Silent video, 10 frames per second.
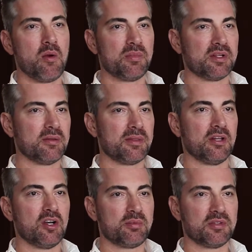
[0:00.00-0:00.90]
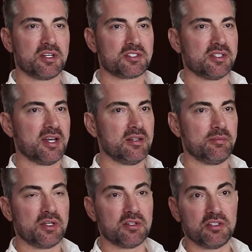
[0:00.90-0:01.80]
but the liposuction,
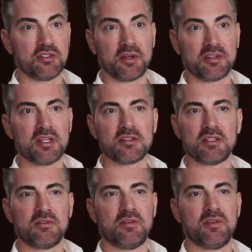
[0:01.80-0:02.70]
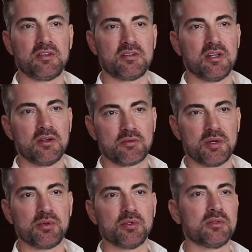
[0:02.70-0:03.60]
because it's so extensive, if it's
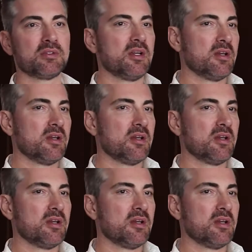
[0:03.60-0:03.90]
rippled,